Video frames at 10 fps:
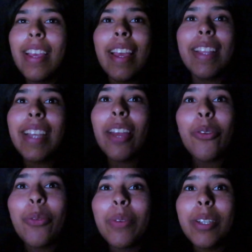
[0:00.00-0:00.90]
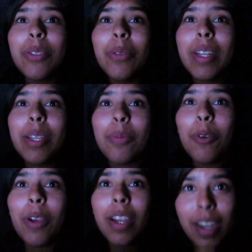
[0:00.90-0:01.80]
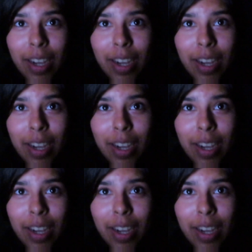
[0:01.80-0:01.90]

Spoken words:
And I don't know what to do anymore.